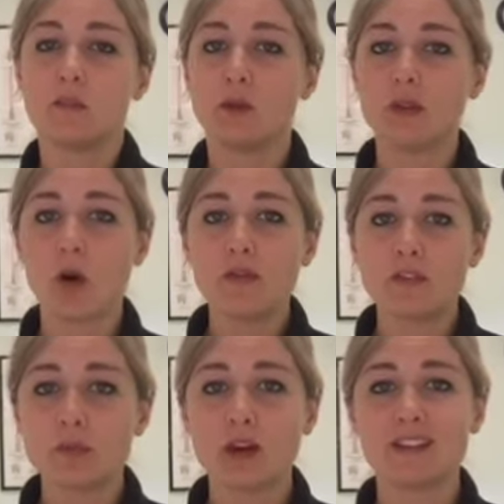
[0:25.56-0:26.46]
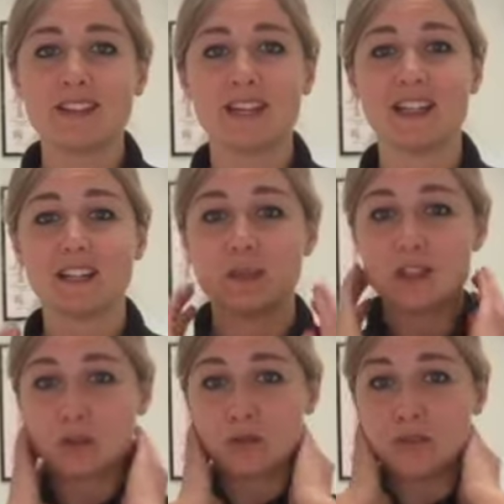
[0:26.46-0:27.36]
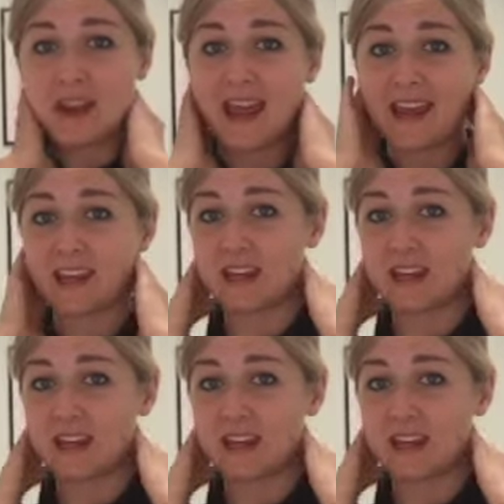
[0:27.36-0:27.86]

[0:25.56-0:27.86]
With office workers, it tends to be sort of neck